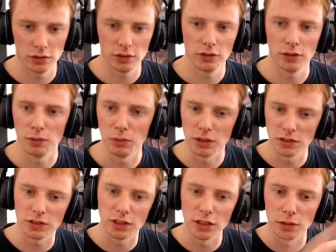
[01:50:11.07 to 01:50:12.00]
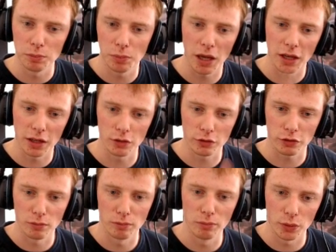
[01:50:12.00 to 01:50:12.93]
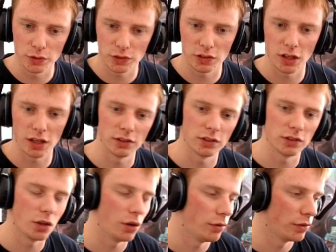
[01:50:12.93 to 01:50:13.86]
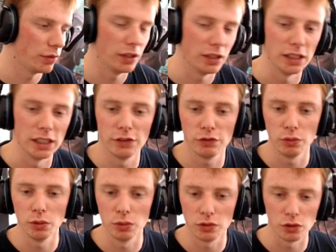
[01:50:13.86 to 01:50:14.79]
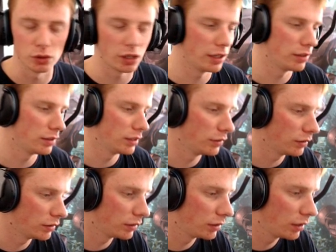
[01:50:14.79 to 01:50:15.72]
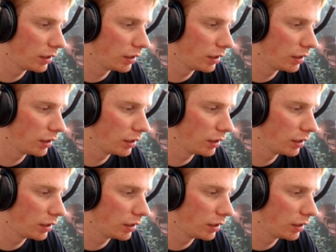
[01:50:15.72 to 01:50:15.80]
So then we can see the particle from both sides of the thing if we were to look underneath it.